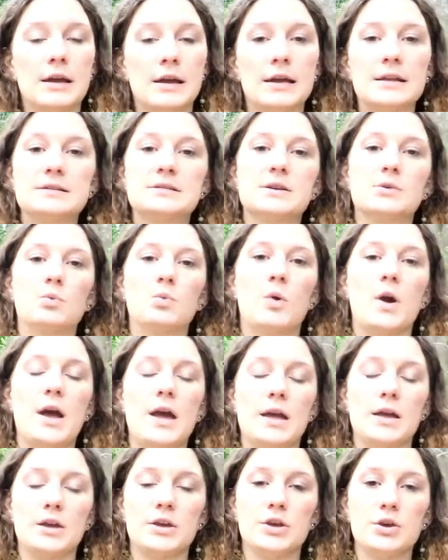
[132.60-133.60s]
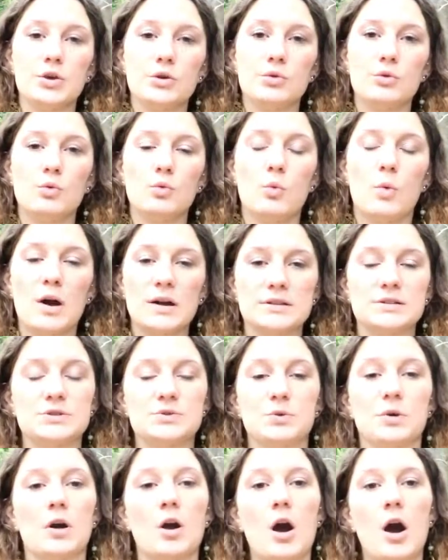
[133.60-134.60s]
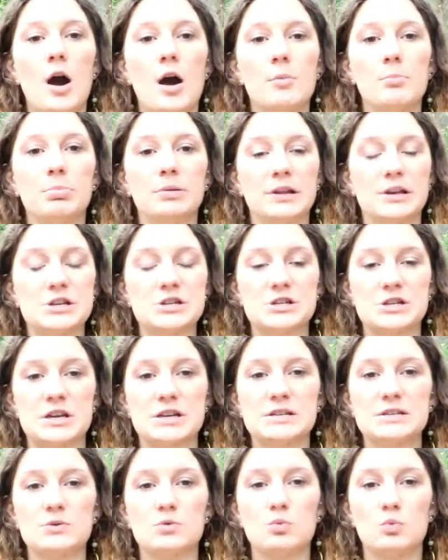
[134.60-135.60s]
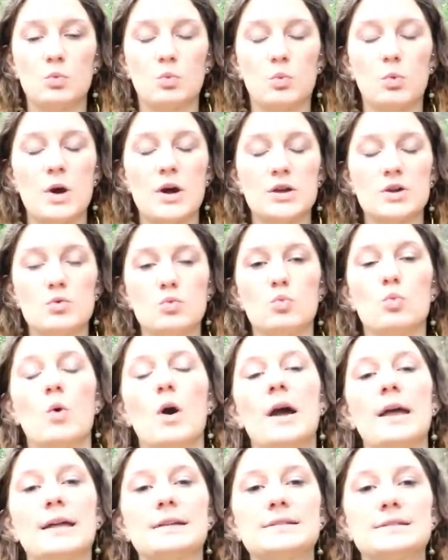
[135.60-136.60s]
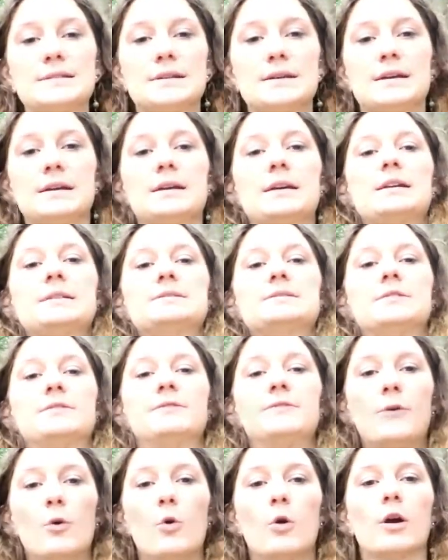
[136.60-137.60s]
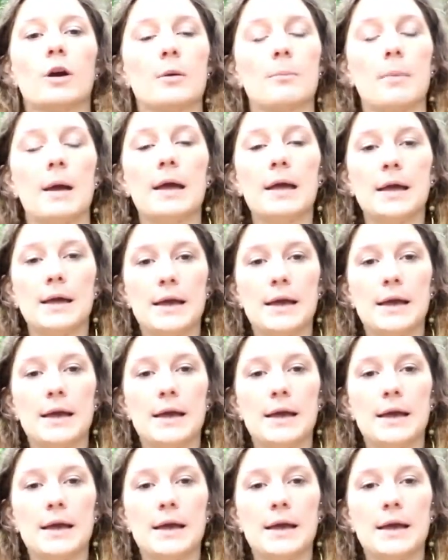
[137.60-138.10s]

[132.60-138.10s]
into what you want to accomplish, into what you want into form.